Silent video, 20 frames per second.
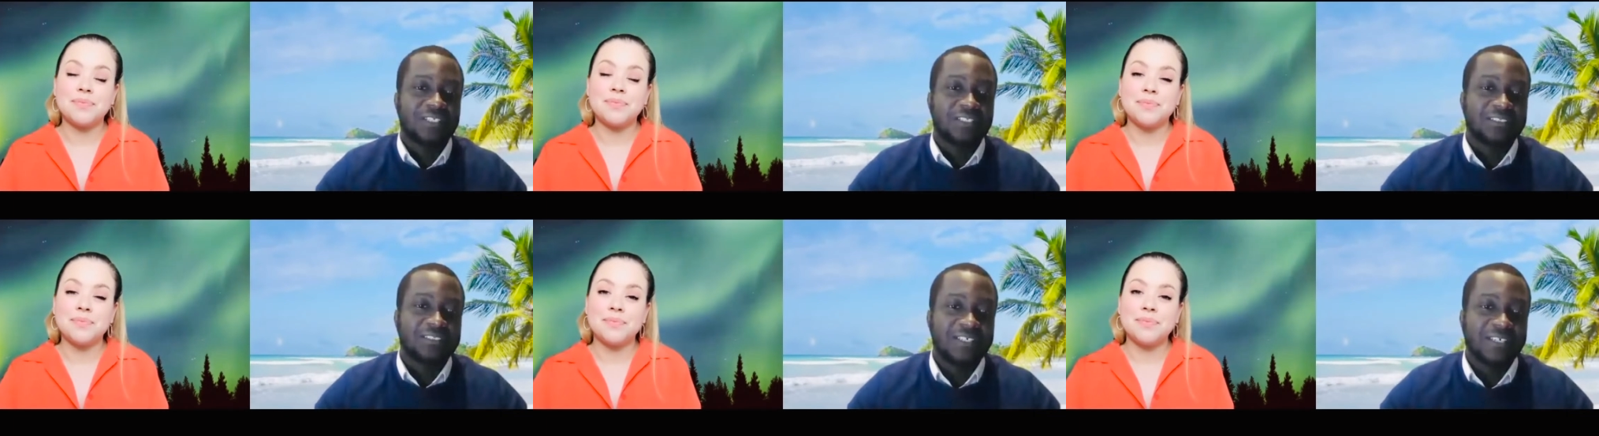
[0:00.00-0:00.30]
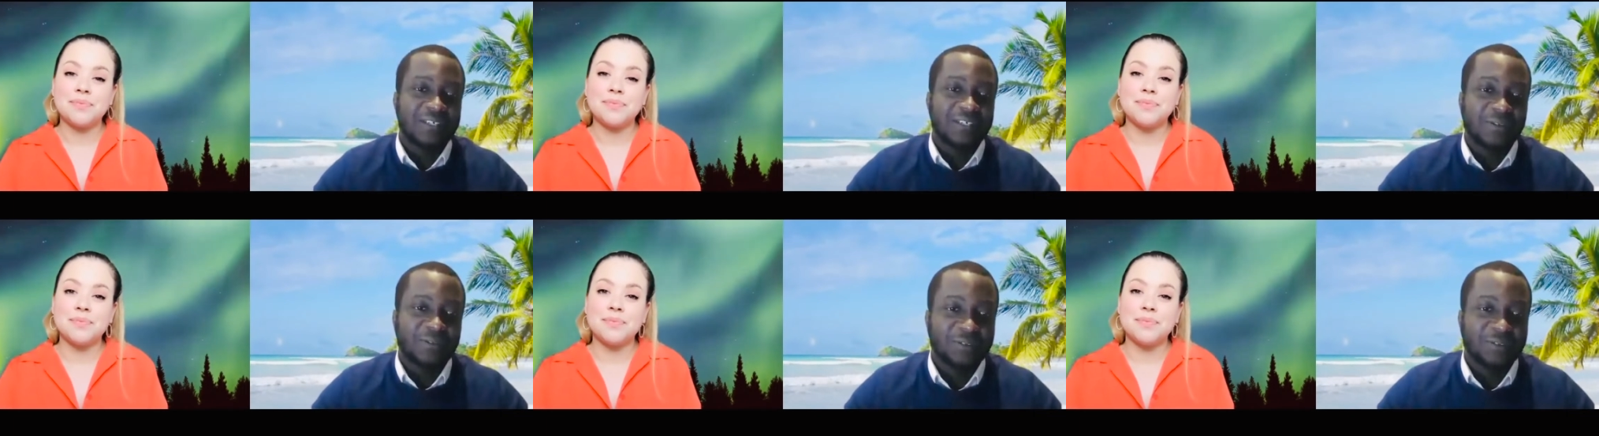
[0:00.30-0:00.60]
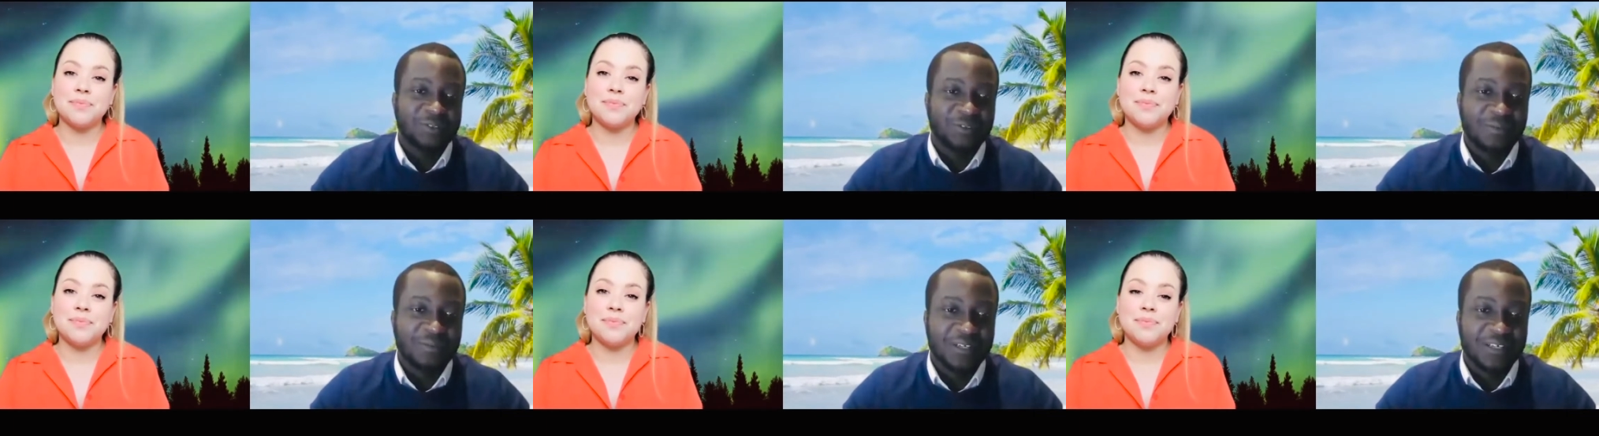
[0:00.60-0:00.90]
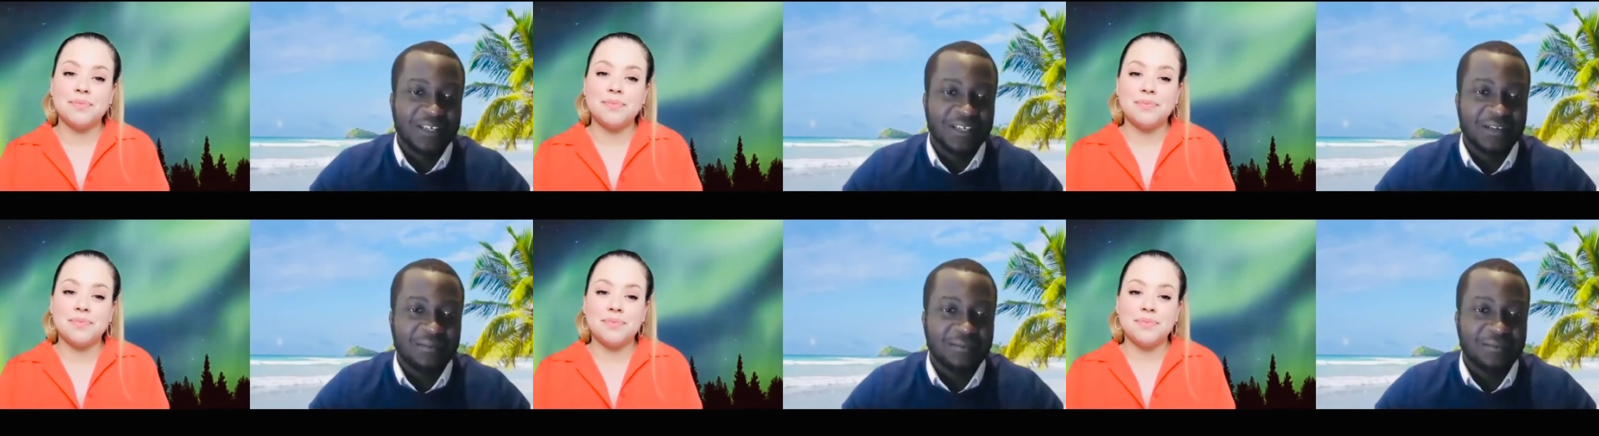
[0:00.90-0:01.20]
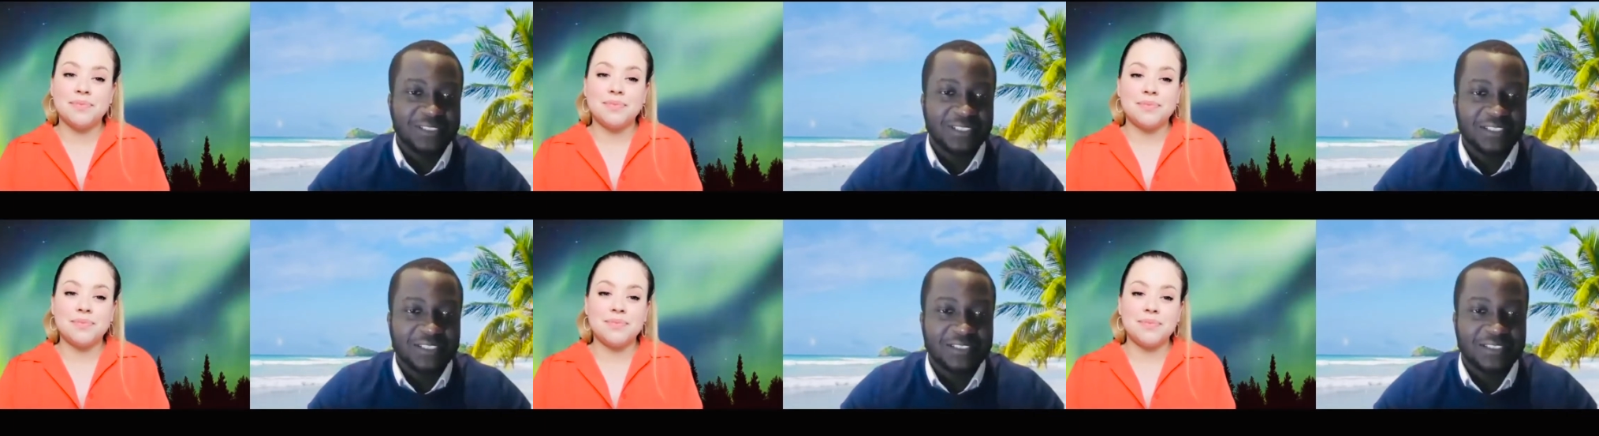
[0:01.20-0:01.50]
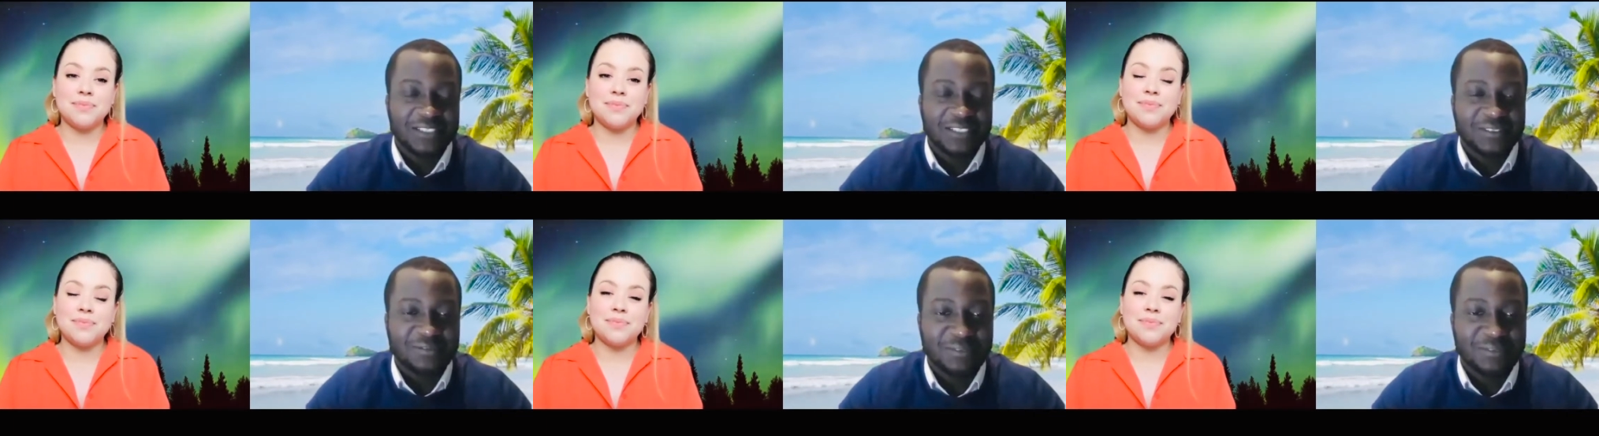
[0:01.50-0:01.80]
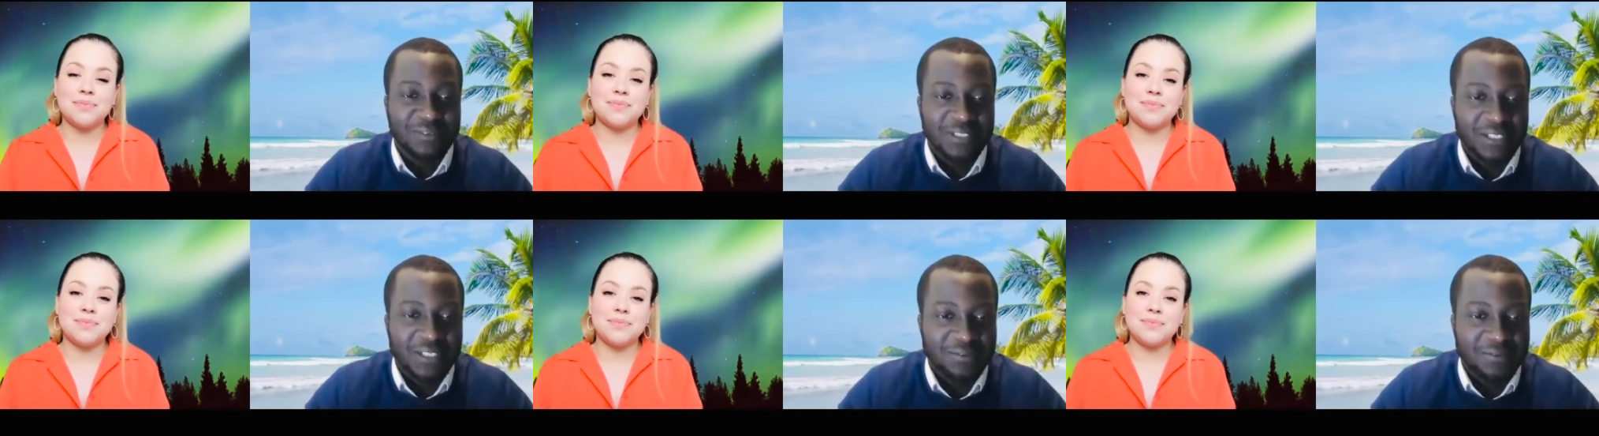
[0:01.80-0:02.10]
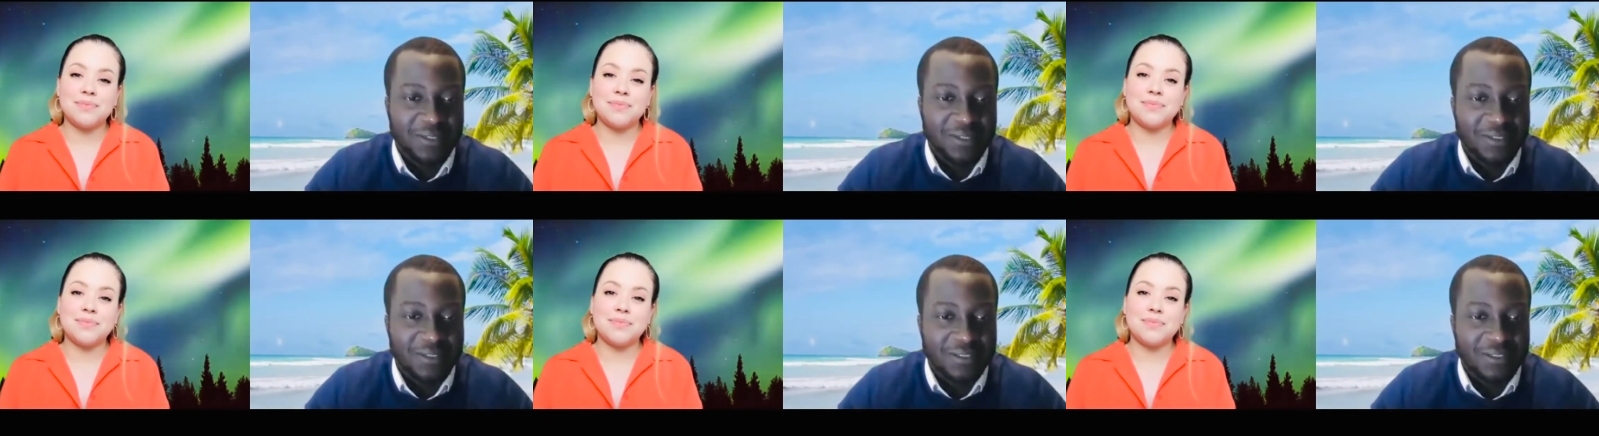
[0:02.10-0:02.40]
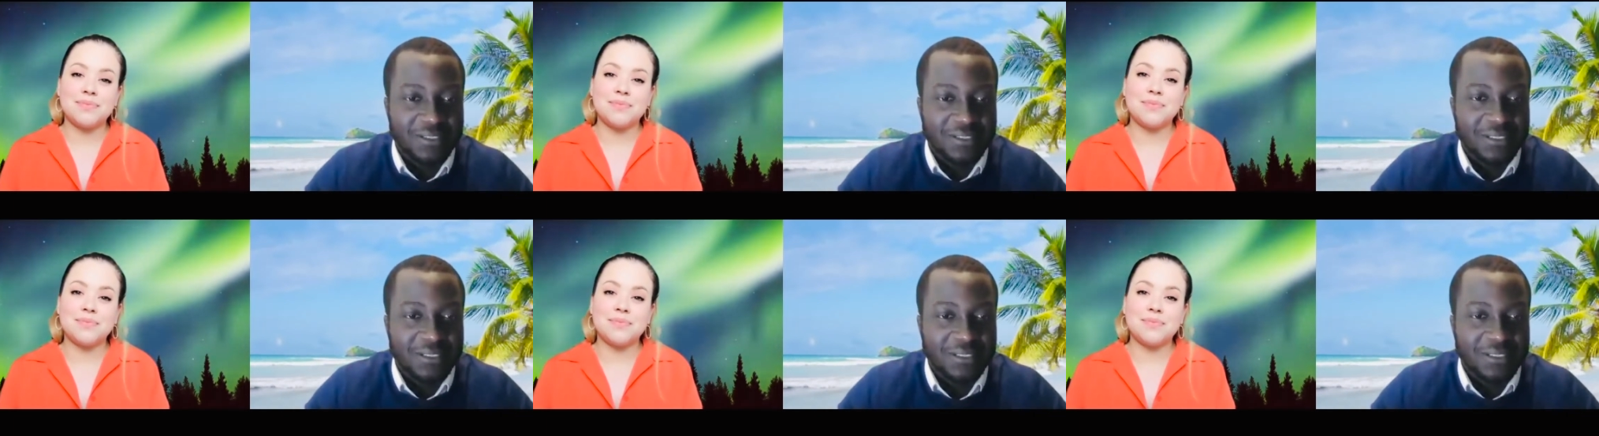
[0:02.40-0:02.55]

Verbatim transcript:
Speaker 1: take you to become a successful networker?